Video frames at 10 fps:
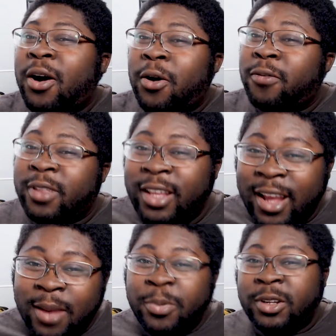over the
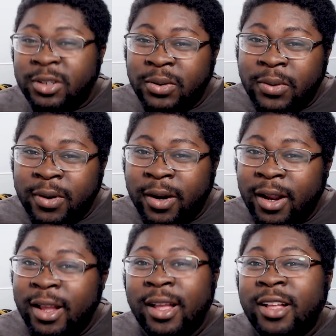Epic store
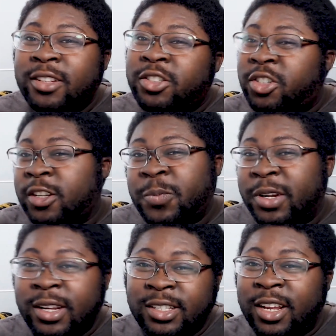just
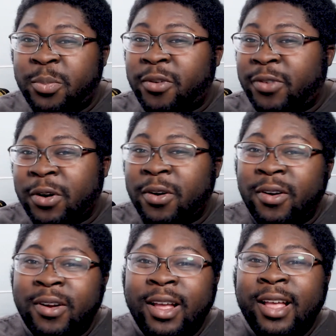because they prefer